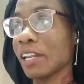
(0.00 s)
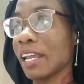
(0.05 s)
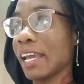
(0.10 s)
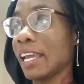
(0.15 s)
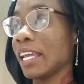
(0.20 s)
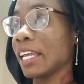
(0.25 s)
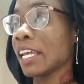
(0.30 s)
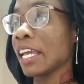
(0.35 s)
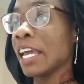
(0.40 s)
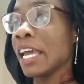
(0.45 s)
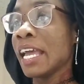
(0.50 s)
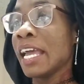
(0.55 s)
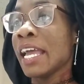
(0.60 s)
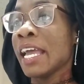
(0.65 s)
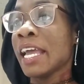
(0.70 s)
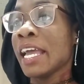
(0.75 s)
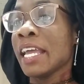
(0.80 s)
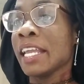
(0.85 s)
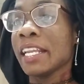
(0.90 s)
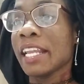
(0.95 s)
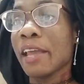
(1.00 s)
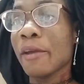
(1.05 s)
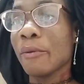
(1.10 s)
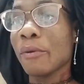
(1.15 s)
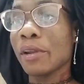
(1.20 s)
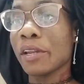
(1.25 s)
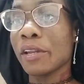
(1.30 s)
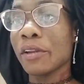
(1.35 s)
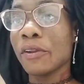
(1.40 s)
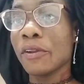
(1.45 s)
Like, they
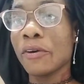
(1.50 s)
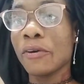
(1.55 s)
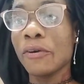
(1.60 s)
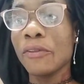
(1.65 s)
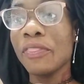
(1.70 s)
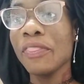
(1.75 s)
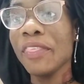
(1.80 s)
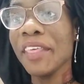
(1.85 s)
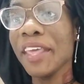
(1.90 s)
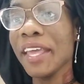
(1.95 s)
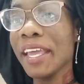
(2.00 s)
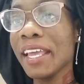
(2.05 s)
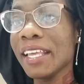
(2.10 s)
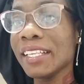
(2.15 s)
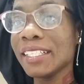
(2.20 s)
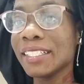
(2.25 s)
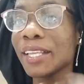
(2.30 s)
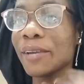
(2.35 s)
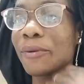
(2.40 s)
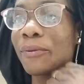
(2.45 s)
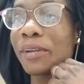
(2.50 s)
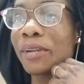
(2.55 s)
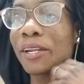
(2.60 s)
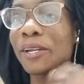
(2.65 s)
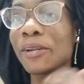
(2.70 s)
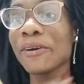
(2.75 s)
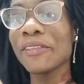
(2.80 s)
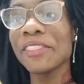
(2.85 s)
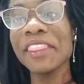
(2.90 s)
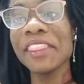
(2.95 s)
want to know this, they want to
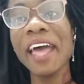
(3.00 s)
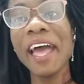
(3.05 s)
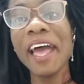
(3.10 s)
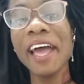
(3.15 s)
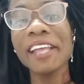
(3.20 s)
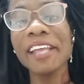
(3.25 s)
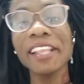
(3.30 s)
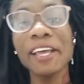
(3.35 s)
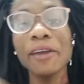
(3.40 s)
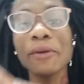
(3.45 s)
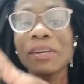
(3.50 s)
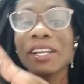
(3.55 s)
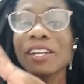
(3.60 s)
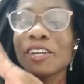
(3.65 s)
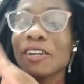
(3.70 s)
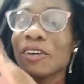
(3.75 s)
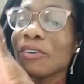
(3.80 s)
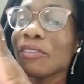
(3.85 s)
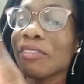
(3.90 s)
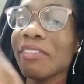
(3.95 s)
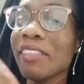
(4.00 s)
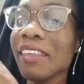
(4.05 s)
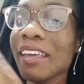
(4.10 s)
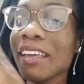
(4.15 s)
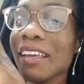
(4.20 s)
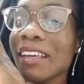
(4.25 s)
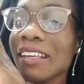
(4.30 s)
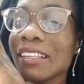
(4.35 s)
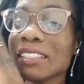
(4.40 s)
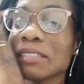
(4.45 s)
know that, they want to know
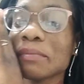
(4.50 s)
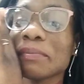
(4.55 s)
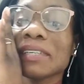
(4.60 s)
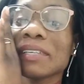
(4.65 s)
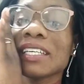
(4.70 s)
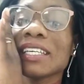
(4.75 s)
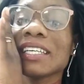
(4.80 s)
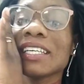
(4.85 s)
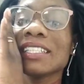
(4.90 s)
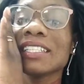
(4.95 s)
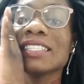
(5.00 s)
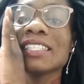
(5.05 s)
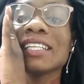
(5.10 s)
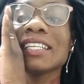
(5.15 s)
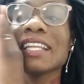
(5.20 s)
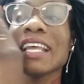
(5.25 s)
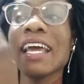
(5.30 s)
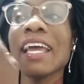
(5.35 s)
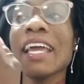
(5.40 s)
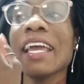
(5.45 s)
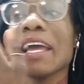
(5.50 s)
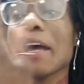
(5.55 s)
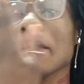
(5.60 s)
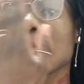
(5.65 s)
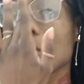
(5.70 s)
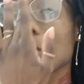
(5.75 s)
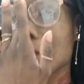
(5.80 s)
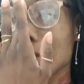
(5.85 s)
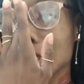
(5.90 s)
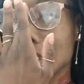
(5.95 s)
this. But today
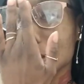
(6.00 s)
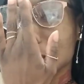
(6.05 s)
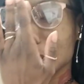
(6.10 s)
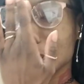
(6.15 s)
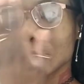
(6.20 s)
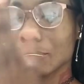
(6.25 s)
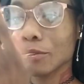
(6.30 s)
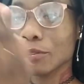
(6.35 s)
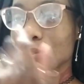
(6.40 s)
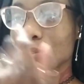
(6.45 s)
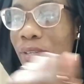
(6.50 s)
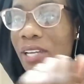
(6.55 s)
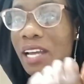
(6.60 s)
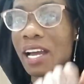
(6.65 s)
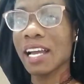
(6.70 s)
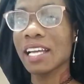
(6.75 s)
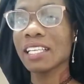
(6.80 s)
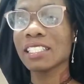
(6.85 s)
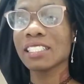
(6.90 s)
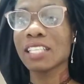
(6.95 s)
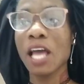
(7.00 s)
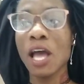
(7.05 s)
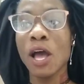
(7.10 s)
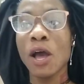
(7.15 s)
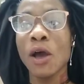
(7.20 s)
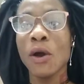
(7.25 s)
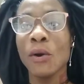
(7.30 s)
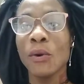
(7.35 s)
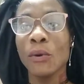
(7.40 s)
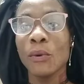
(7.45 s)
I'm going to tell you guys
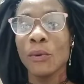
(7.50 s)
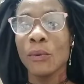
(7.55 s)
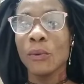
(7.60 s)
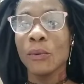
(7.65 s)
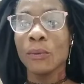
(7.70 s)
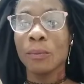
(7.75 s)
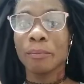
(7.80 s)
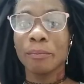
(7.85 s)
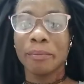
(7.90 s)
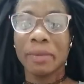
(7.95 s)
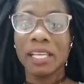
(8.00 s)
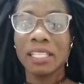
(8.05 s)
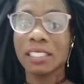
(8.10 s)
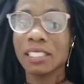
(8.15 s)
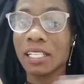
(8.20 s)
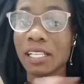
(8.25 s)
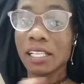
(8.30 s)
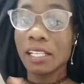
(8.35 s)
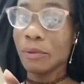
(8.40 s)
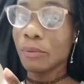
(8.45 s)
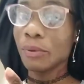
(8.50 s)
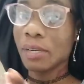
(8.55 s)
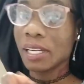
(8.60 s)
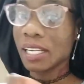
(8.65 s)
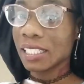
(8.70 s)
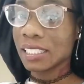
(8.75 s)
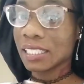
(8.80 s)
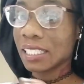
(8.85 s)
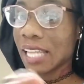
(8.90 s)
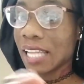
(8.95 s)
basically what
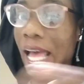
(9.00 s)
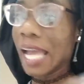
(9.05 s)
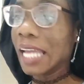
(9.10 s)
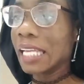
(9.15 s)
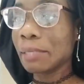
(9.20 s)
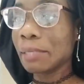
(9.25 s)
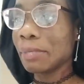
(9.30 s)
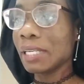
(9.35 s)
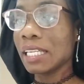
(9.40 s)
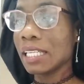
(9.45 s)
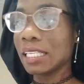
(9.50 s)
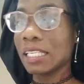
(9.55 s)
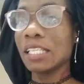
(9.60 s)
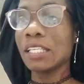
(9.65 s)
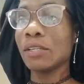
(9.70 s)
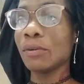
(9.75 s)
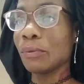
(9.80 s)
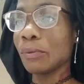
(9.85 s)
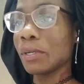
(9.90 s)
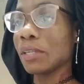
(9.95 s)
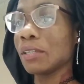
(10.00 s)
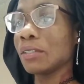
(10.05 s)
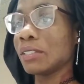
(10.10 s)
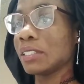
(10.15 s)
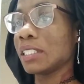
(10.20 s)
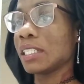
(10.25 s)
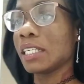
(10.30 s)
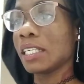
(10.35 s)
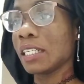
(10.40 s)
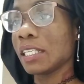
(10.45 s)
it's like being in a
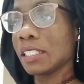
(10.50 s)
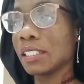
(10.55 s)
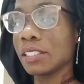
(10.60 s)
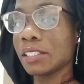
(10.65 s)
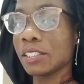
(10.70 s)
wheelchair.